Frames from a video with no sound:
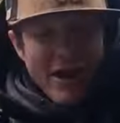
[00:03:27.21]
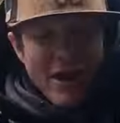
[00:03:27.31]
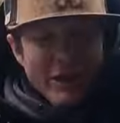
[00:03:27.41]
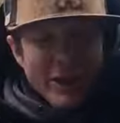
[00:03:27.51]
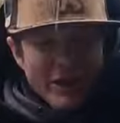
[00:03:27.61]

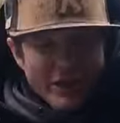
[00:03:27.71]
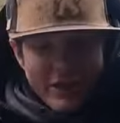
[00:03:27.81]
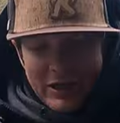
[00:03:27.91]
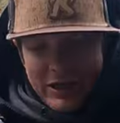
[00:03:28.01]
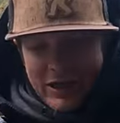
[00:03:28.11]
how kind of
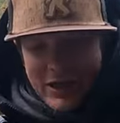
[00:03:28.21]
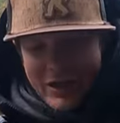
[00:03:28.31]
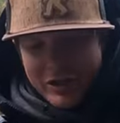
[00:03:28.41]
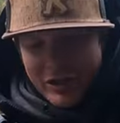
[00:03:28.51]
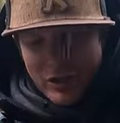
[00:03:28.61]
skinny he
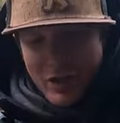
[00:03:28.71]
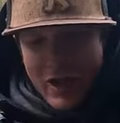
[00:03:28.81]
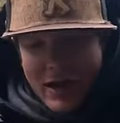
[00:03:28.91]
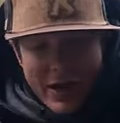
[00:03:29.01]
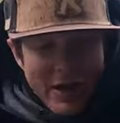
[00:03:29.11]
is, little
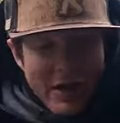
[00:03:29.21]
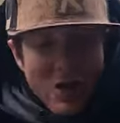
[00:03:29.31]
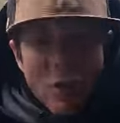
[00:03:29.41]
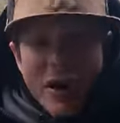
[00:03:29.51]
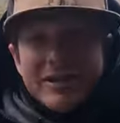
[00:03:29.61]
white,
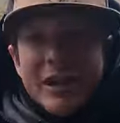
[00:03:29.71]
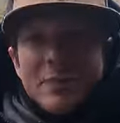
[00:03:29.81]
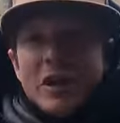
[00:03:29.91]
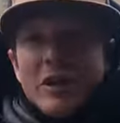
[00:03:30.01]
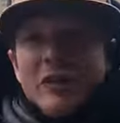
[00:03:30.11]
white
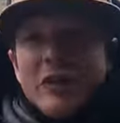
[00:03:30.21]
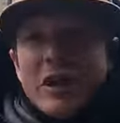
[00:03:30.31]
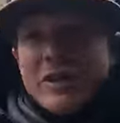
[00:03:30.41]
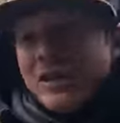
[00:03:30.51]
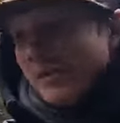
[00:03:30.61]
tips on his
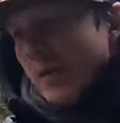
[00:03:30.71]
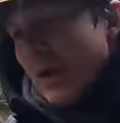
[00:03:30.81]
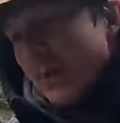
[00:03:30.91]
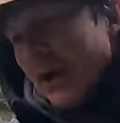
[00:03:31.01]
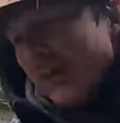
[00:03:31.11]
fins. He's been
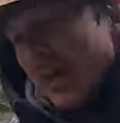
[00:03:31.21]
rubbing on